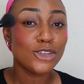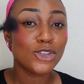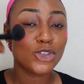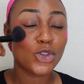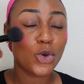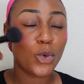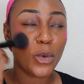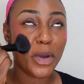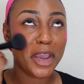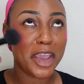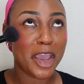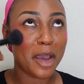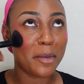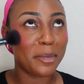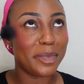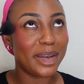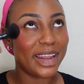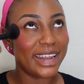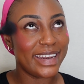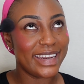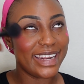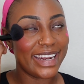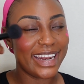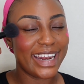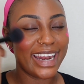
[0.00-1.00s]
so when you're
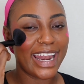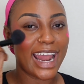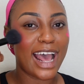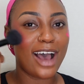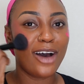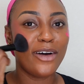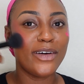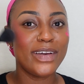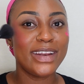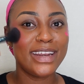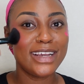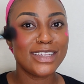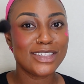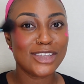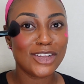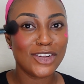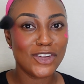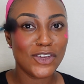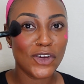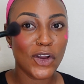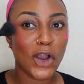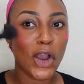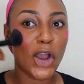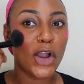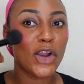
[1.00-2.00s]
blending it out, it
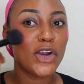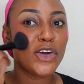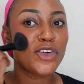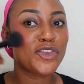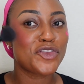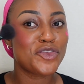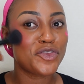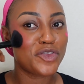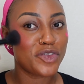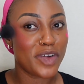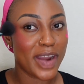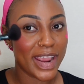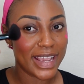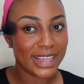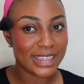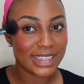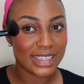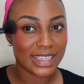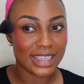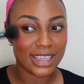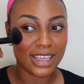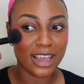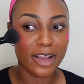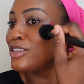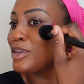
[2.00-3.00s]
doesn't look
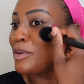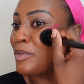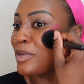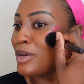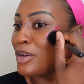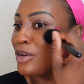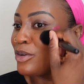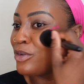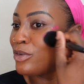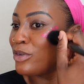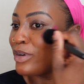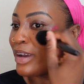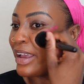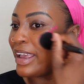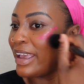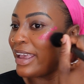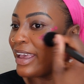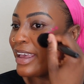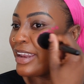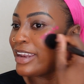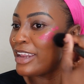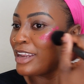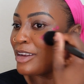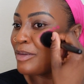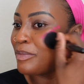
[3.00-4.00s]
crazy. So I'm gonna go
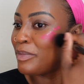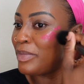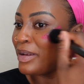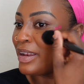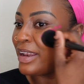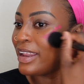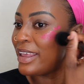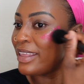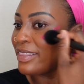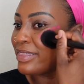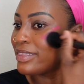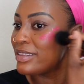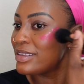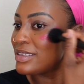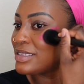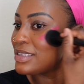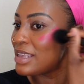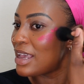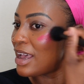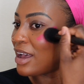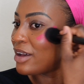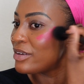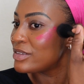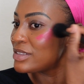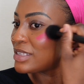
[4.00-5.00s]
ahead and blend this
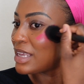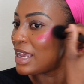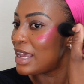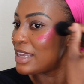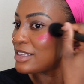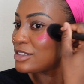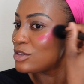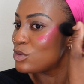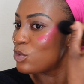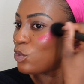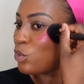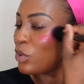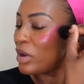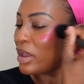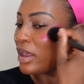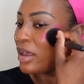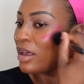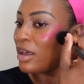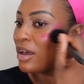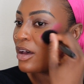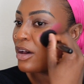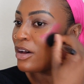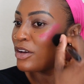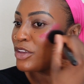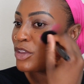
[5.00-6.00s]
out as
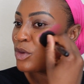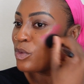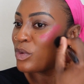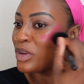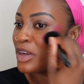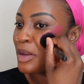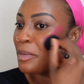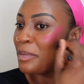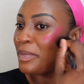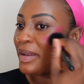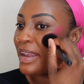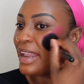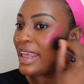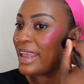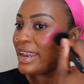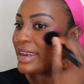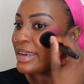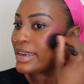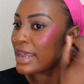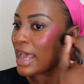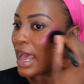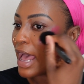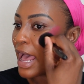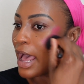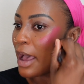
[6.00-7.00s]
well. You want to
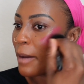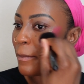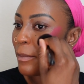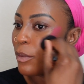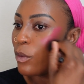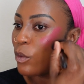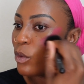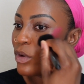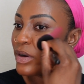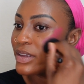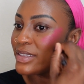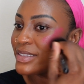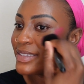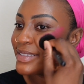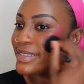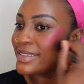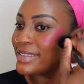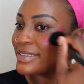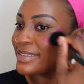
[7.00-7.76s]
blend upwards,